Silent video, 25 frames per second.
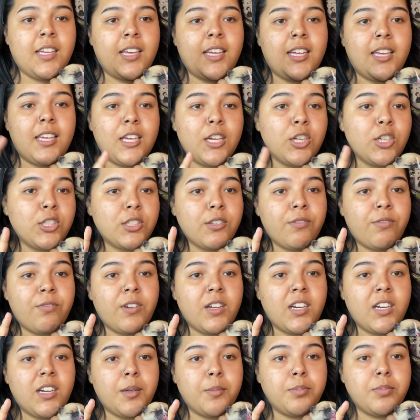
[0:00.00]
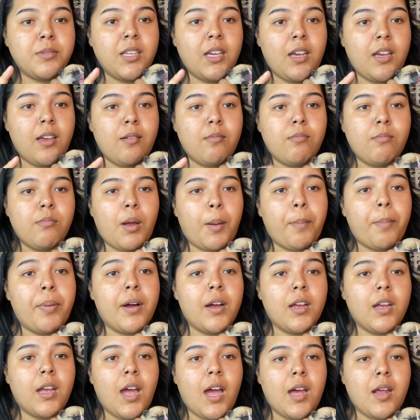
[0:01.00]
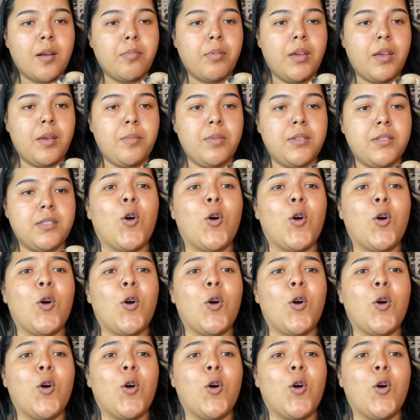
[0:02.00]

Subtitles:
Here's a fun update. My pug had babies.